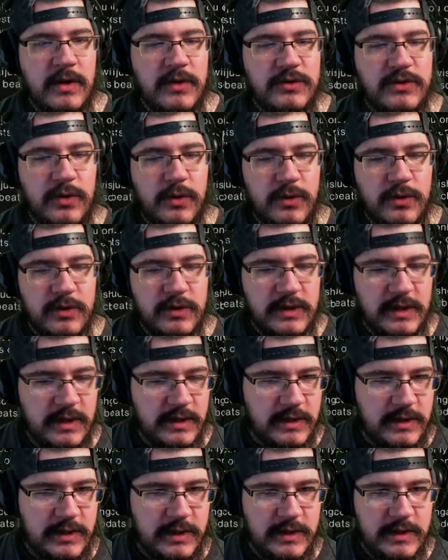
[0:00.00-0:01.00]
Total
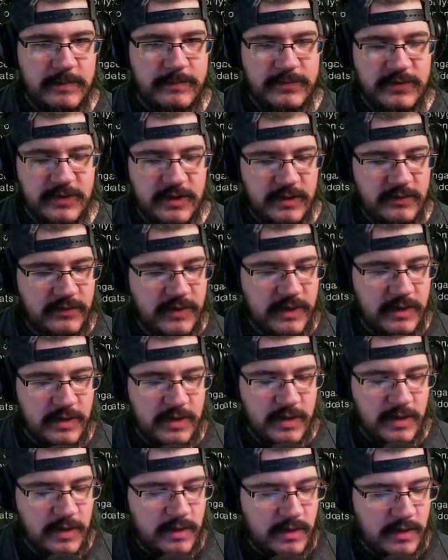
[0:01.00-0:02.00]
eclipse of the
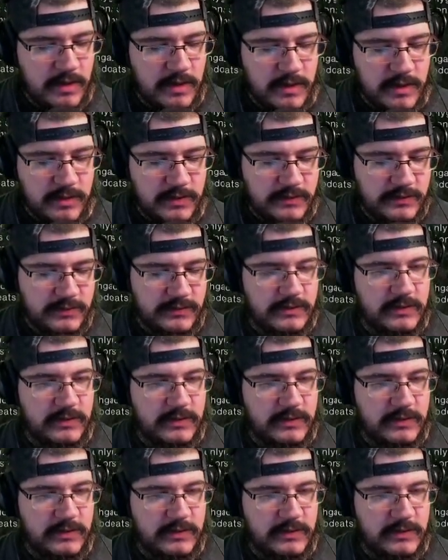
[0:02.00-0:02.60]
heart.